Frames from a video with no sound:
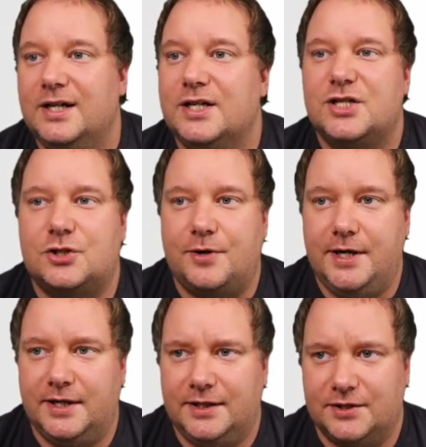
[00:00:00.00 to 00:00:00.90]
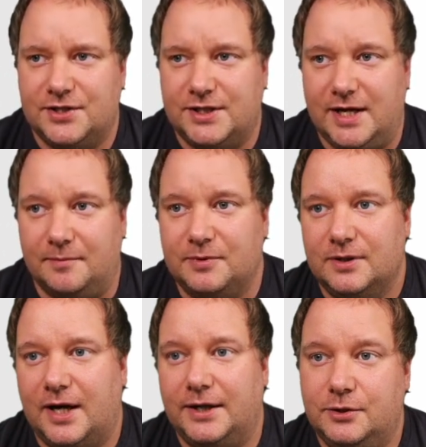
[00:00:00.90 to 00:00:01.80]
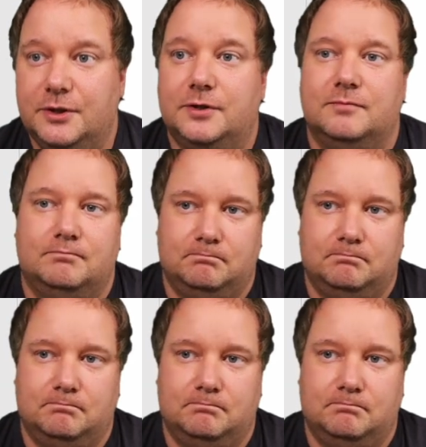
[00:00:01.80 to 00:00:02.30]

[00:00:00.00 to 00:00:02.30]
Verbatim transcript: Straight in the step. I could